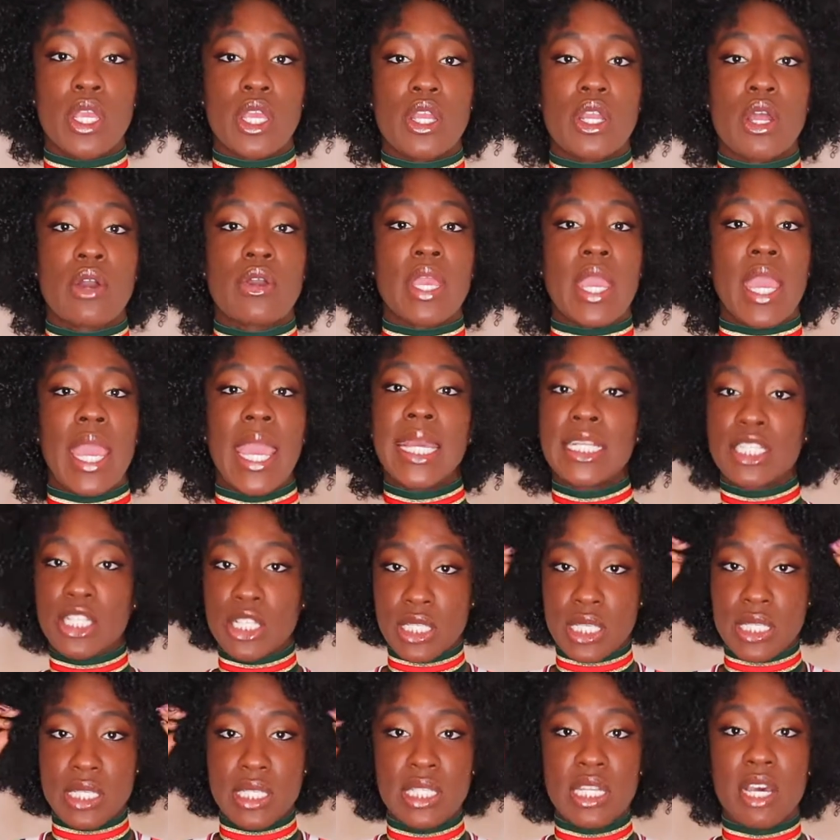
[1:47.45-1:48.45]
Your
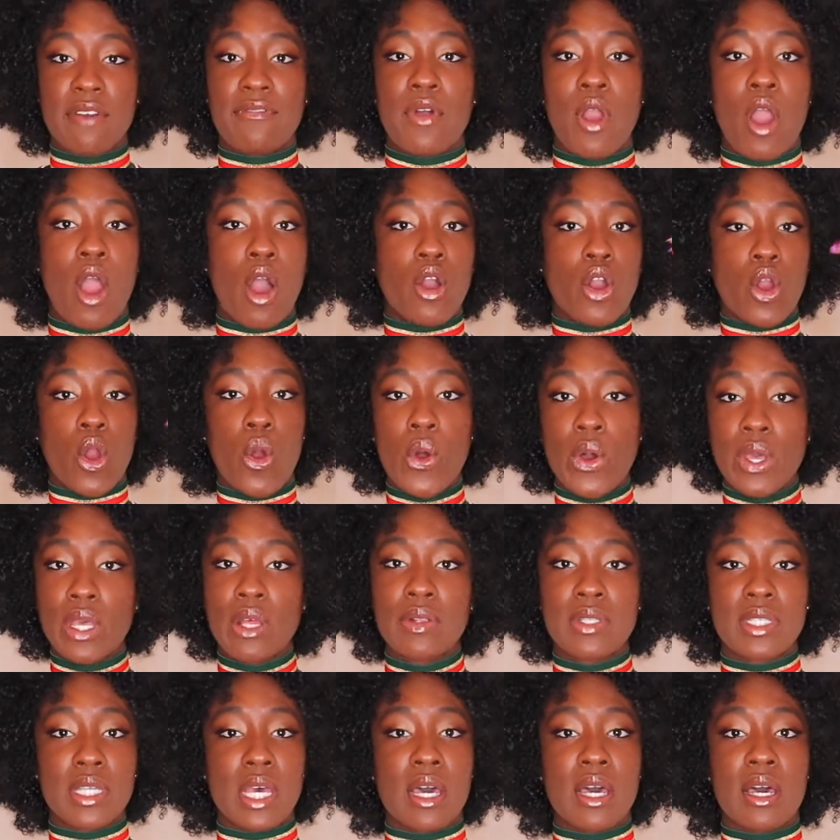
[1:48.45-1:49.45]
edges and stuff are all
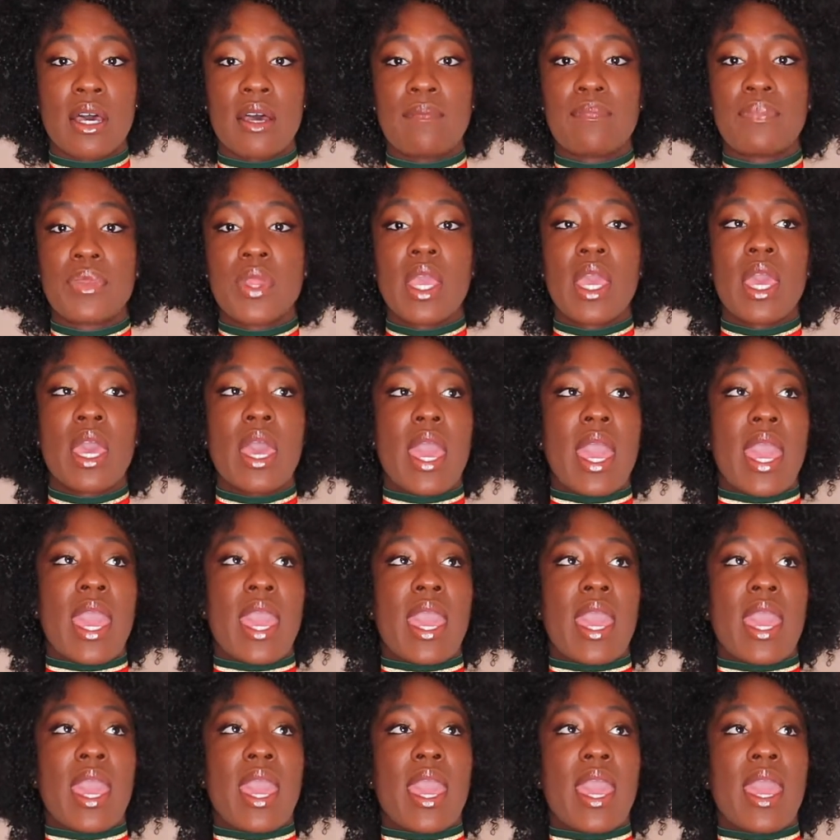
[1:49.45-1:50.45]
coiled up,
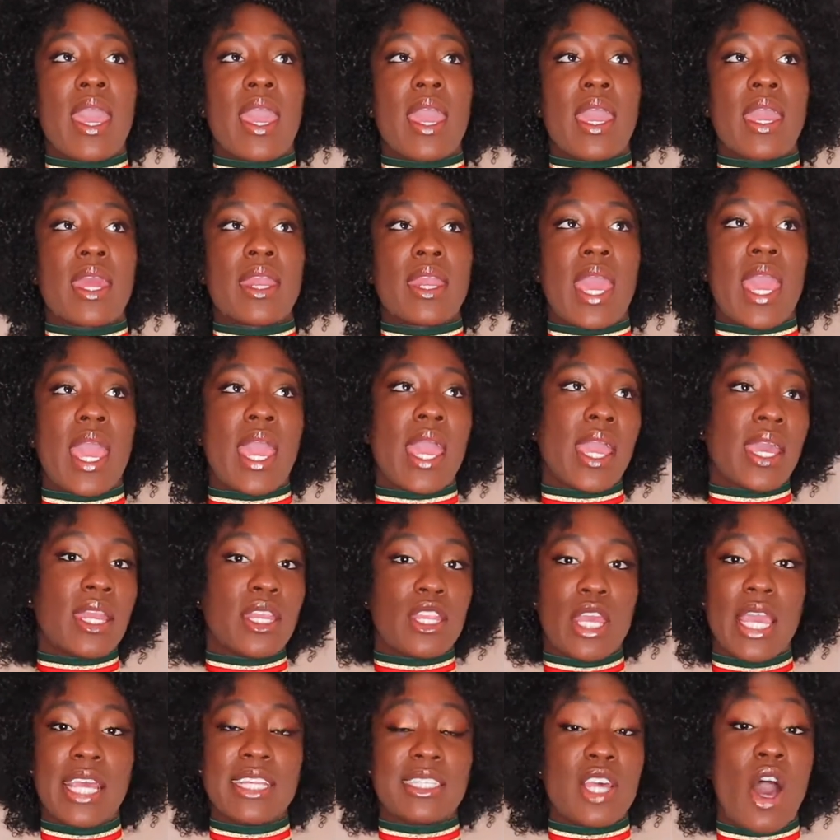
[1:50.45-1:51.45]

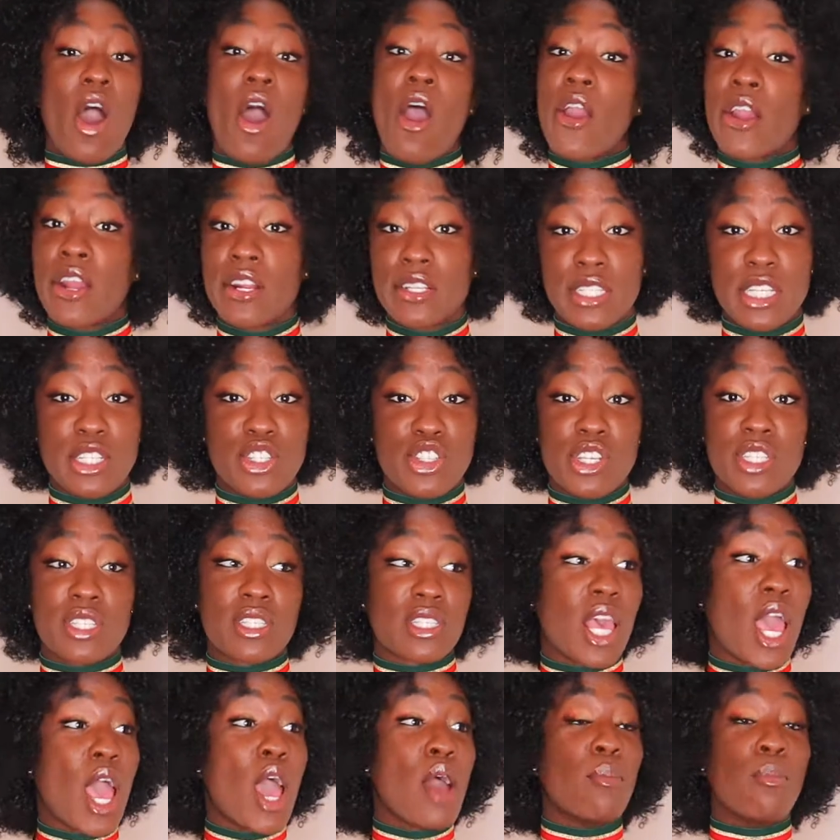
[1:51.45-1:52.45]
and it's hard to
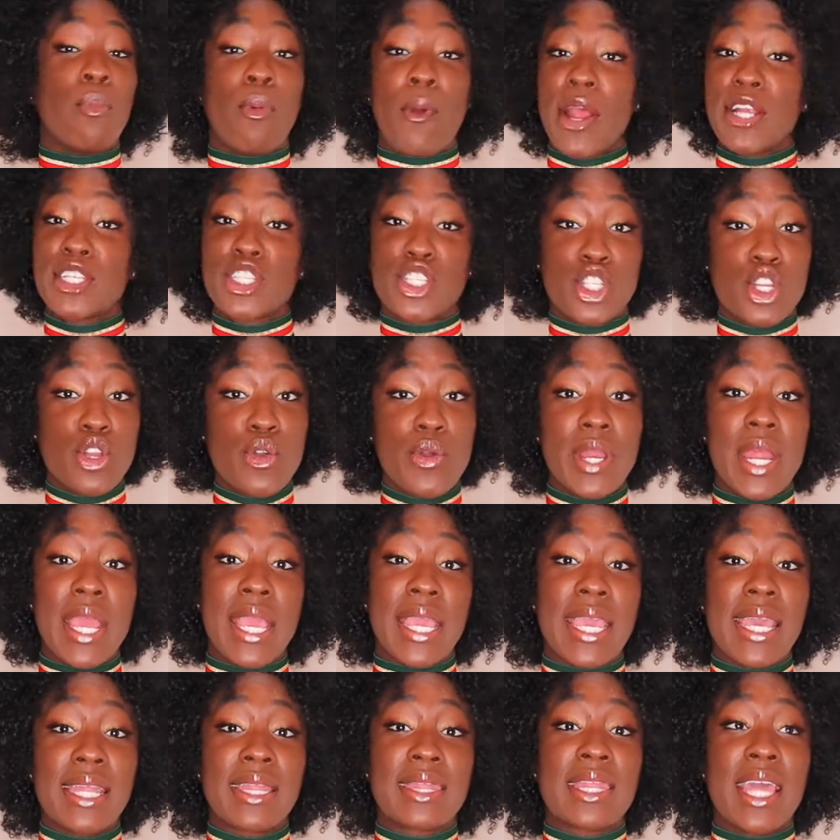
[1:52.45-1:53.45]
just brush through it
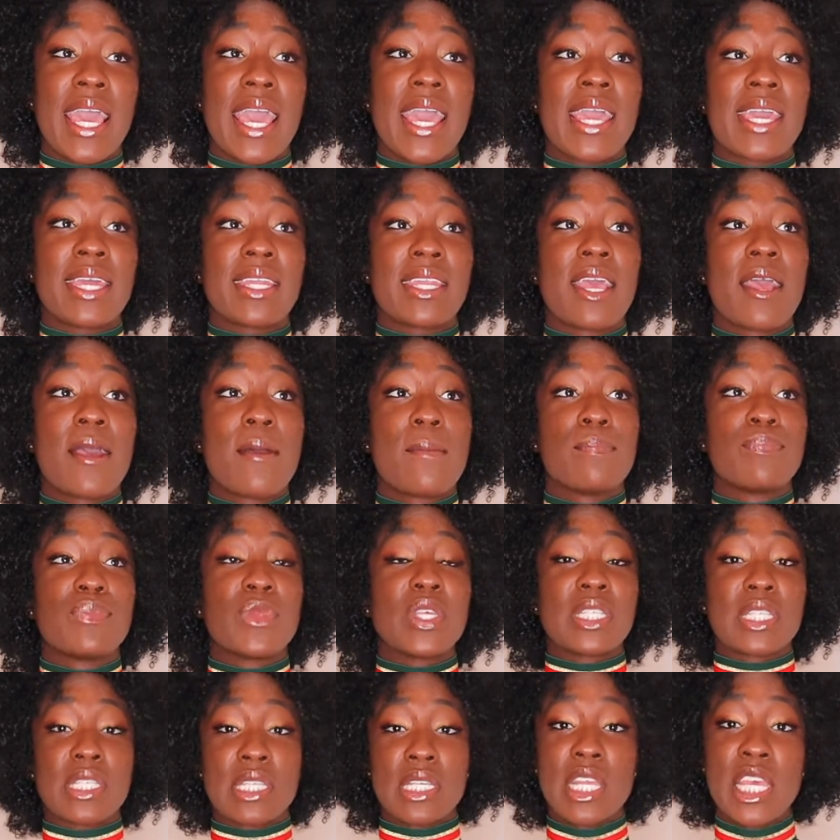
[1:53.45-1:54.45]
and get that
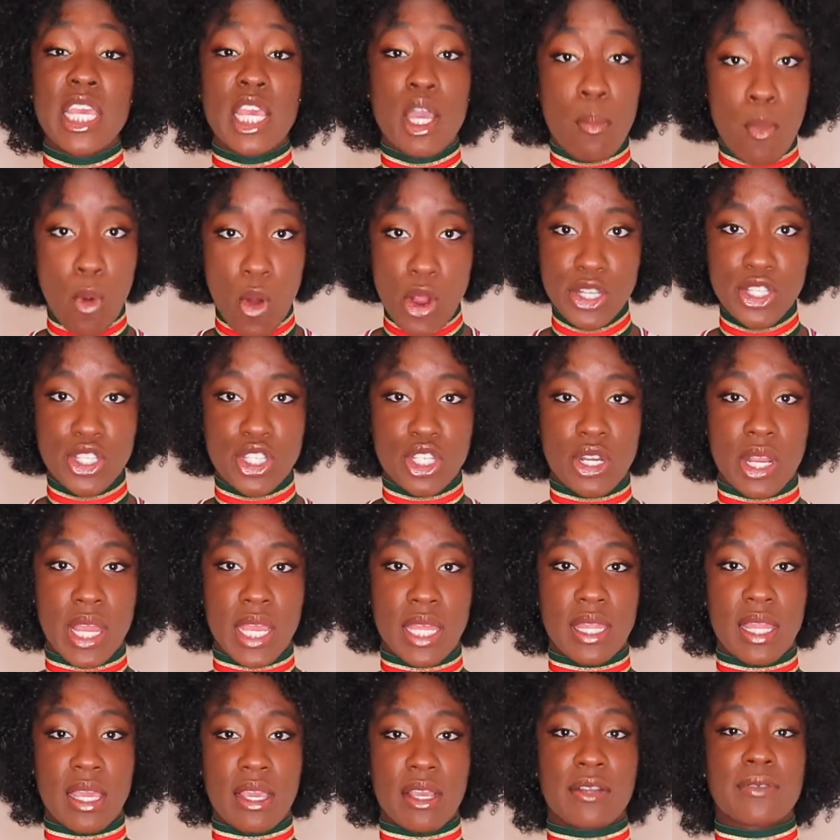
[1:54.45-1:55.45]
sleek moisture
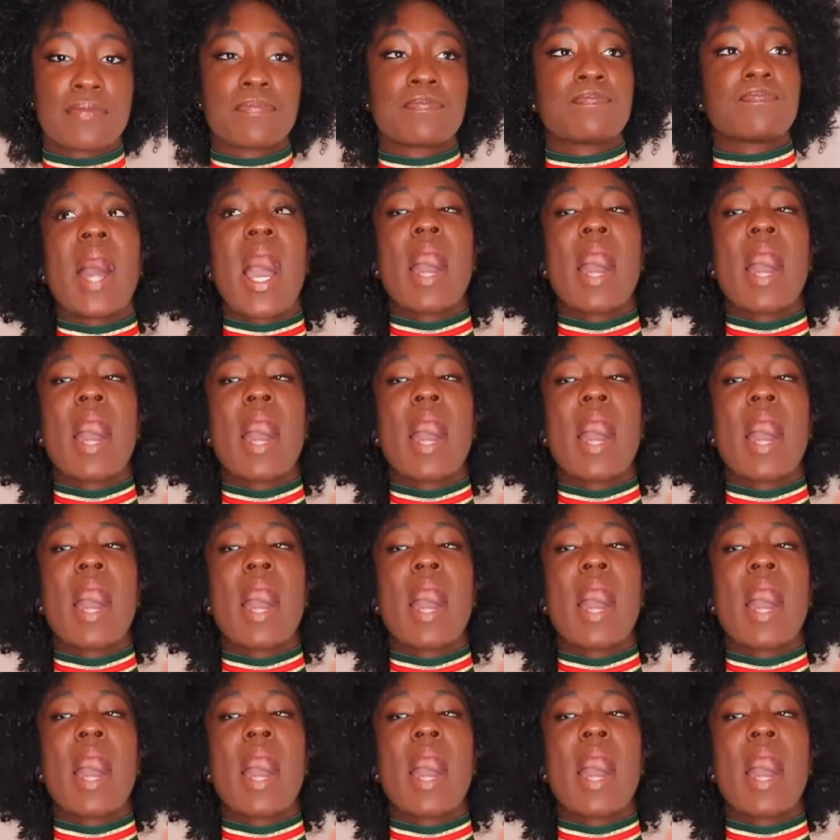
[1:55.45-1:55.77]
in there.